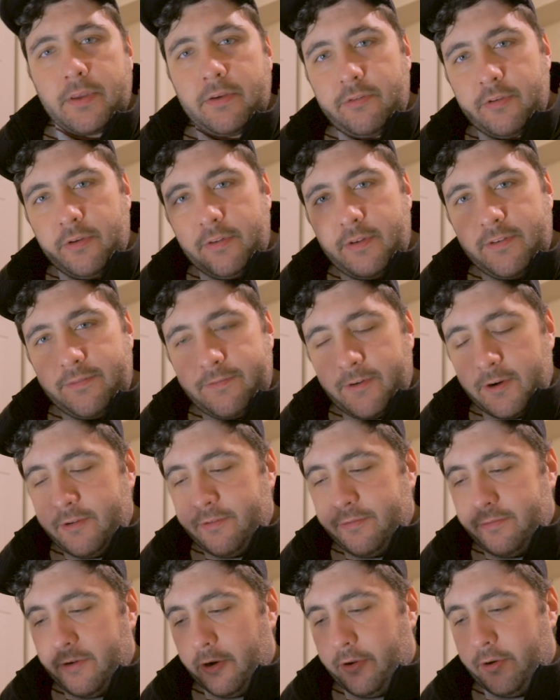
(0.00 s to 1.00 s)
So this
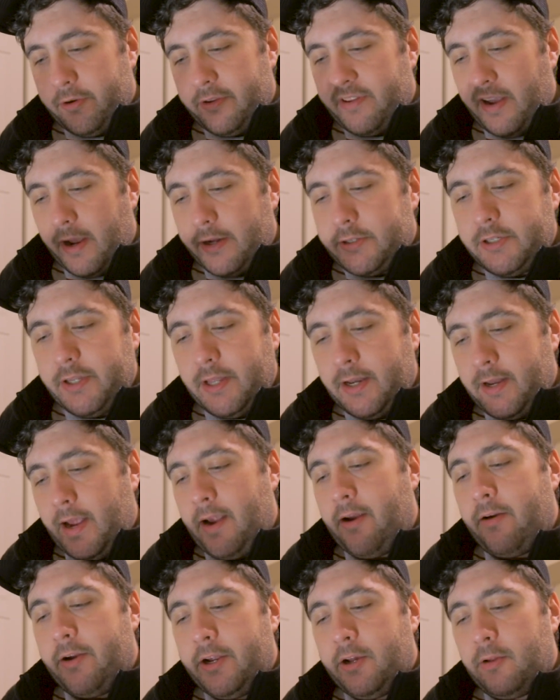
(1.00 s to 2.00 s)
first photo is actually an
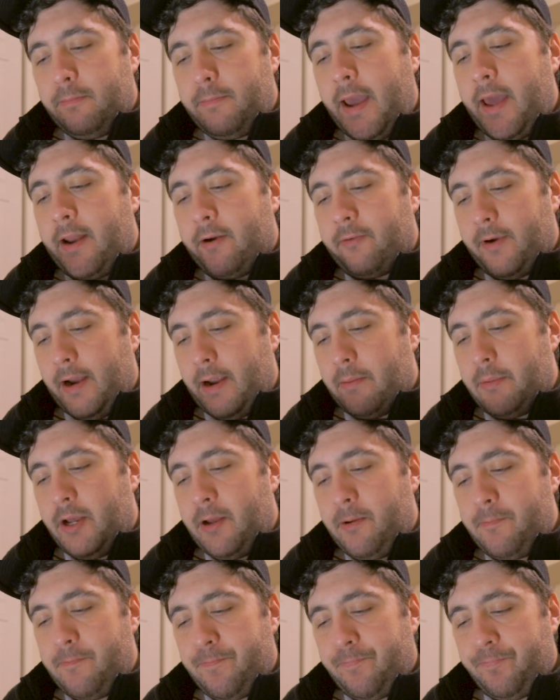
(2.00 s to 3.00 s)
aerial
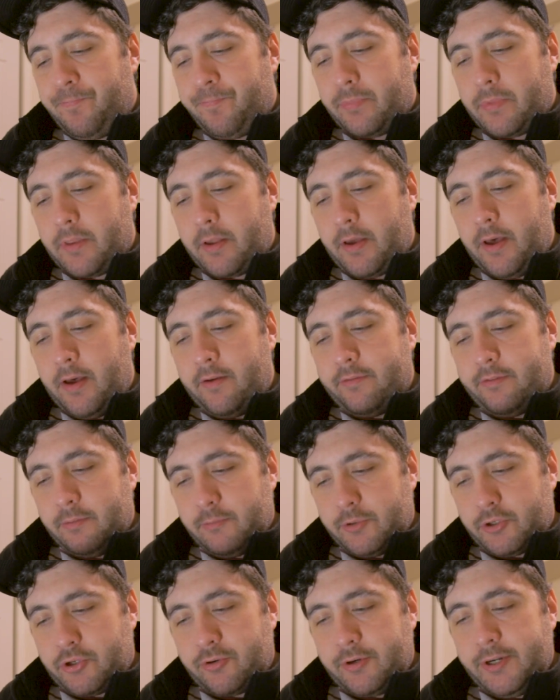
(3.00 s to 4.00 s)
panorama of
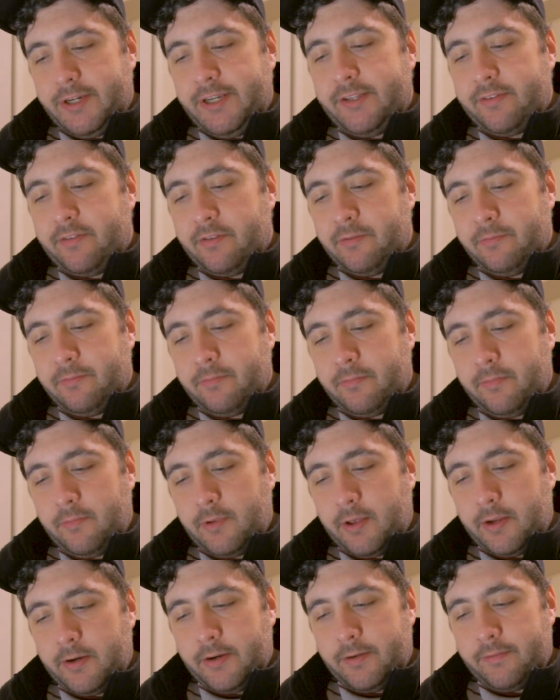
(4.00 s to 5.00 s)
some trees.
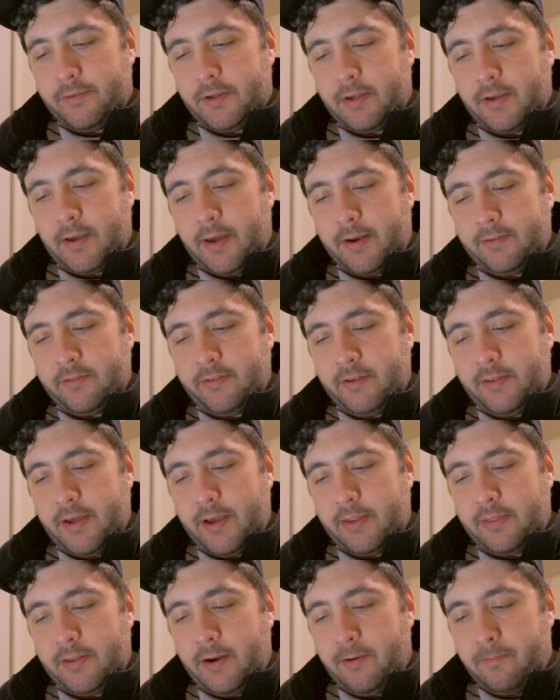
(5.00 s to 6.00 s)
I don't know if you can kind of see
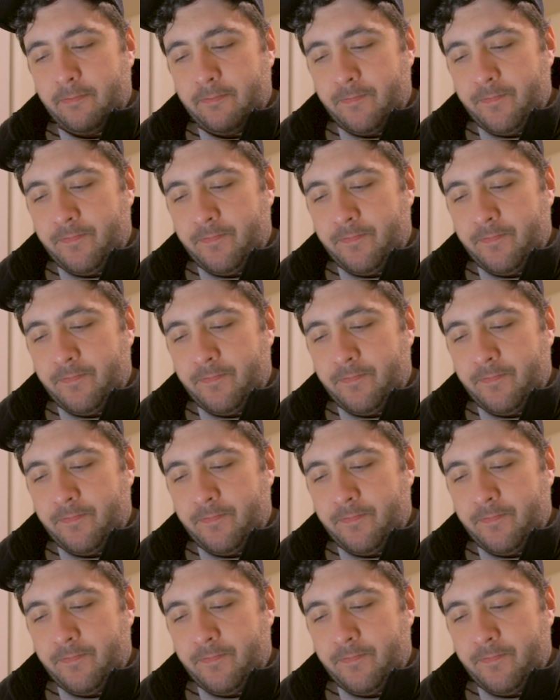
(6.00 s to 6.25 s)
that there.